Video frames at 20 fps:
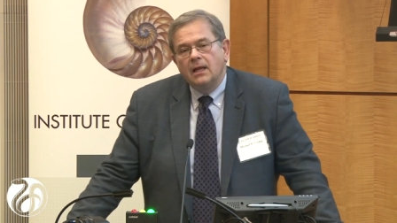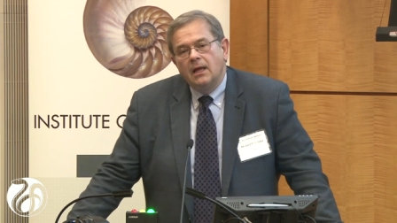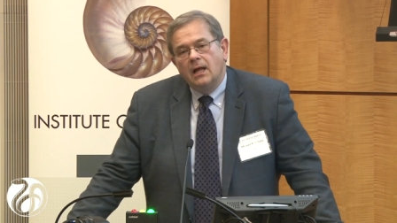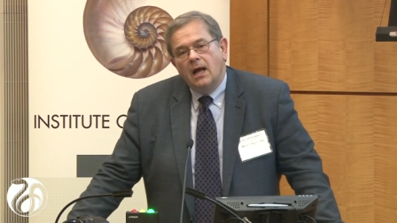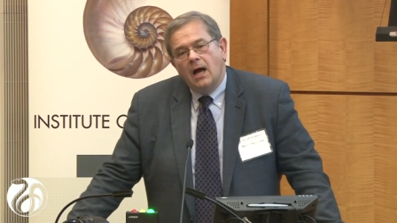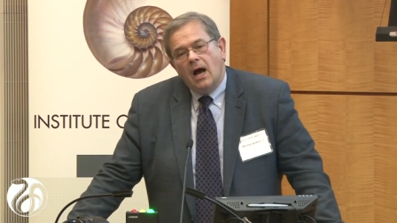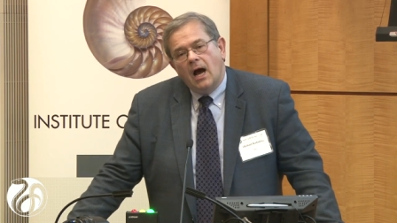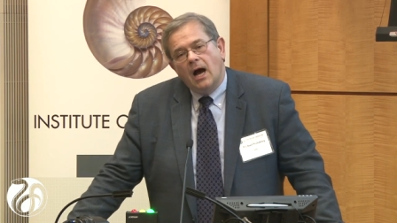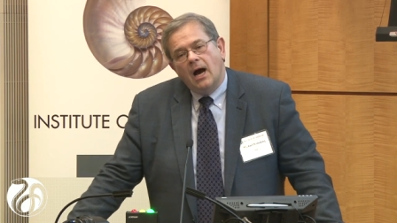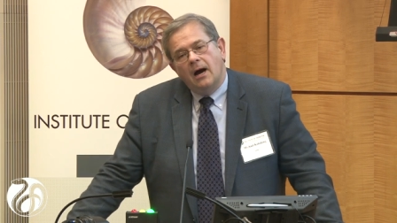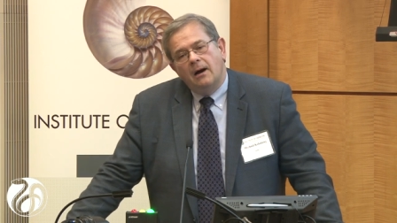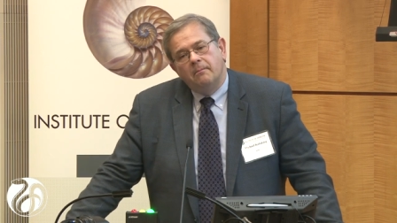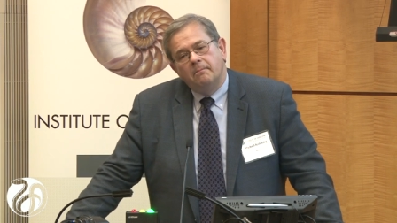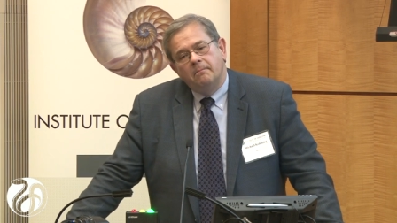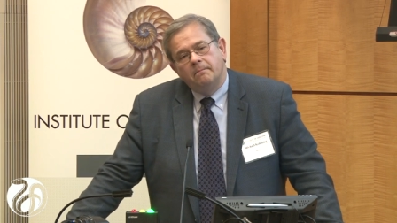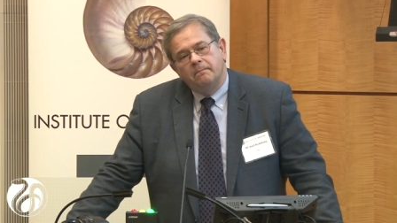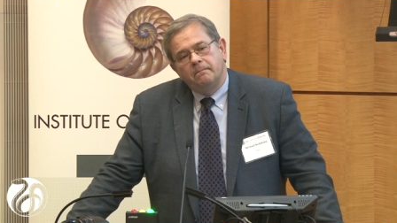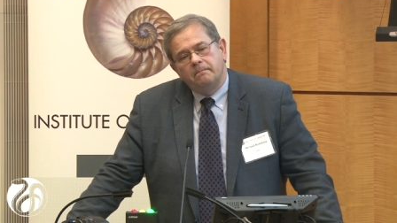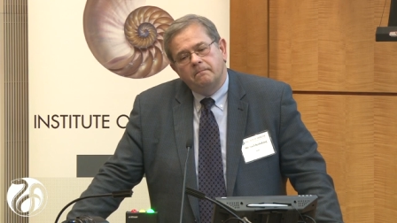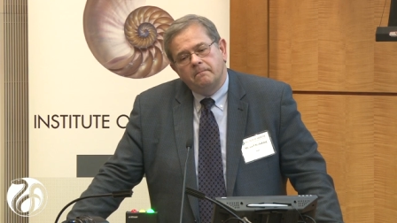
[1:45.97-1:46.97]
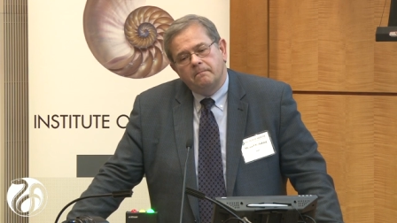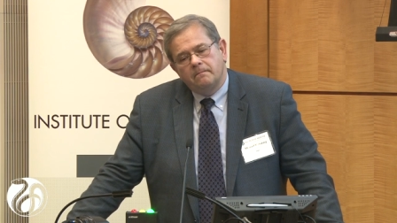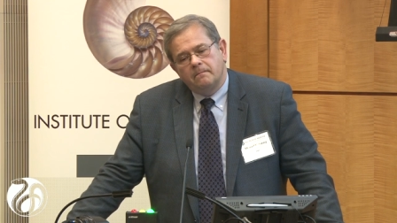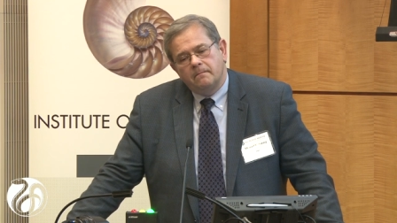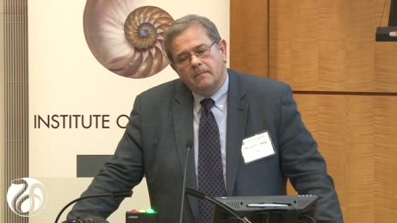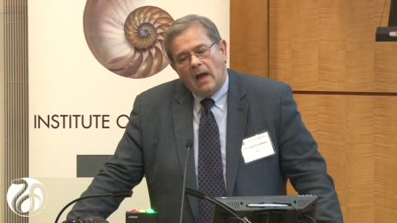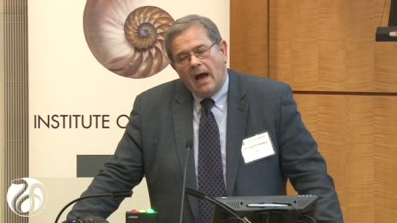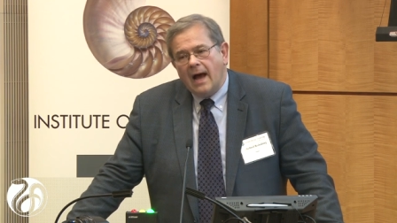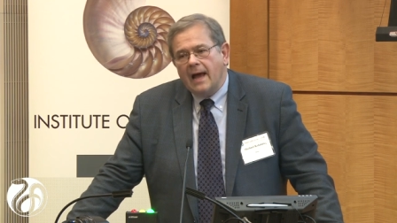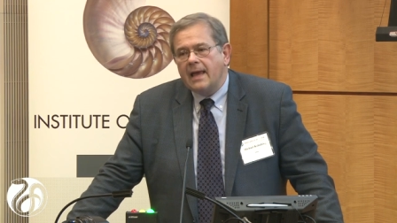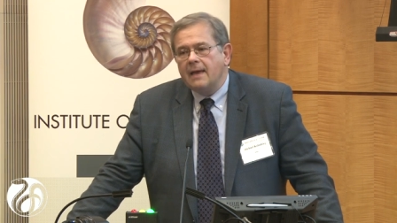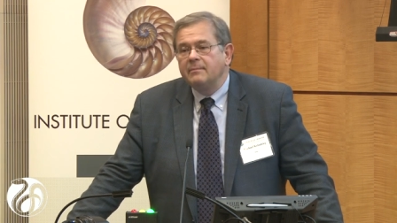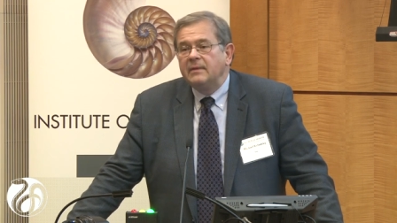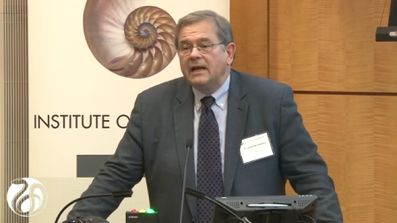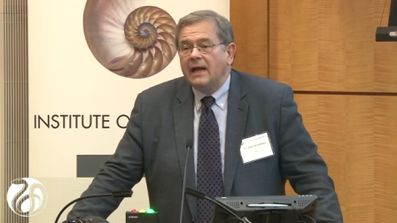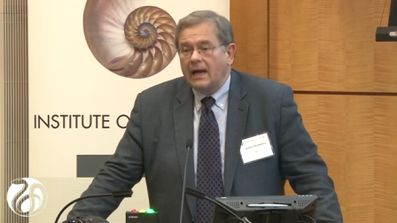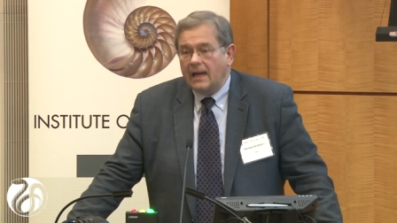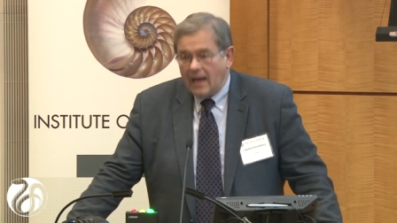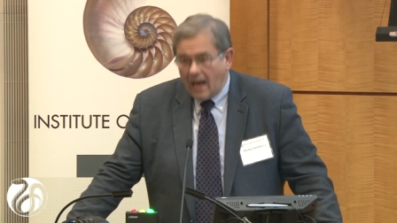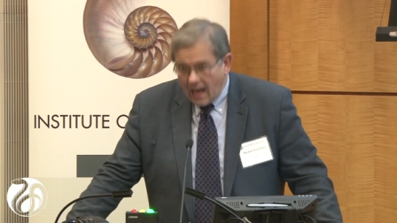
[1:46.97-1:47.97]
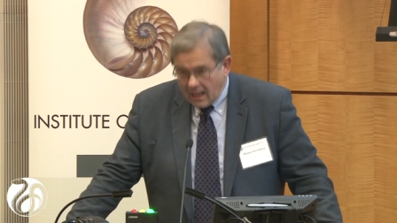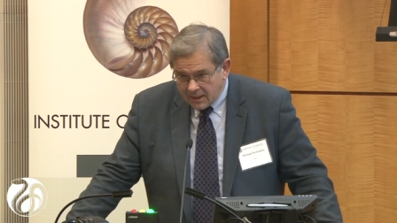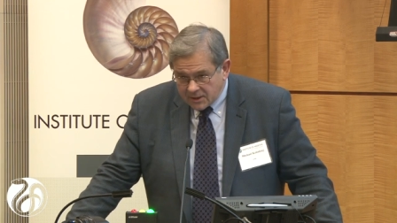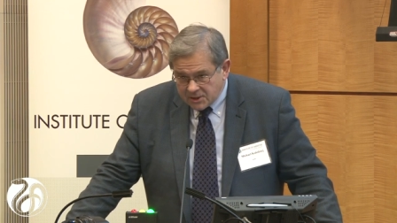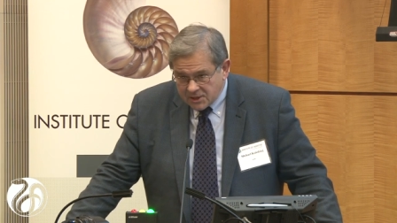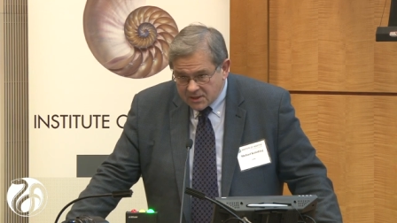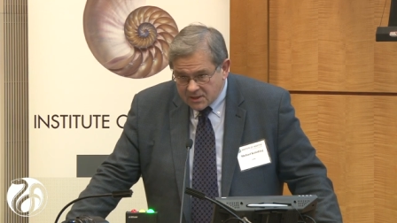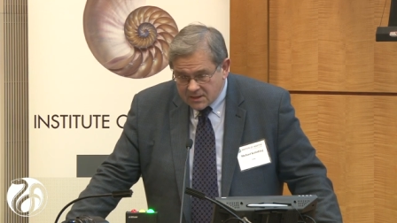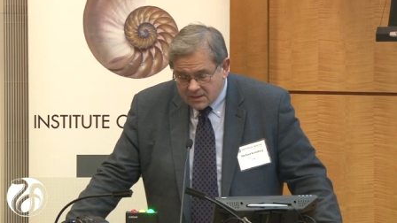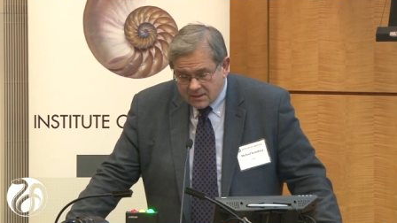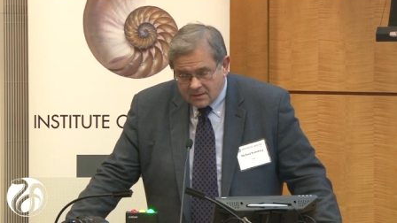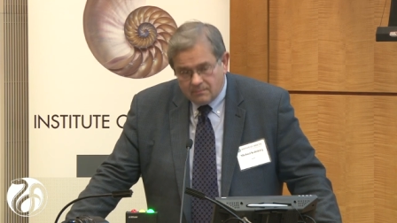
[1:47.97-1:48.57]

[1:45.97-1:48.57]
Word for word: Um, I am an oncologist.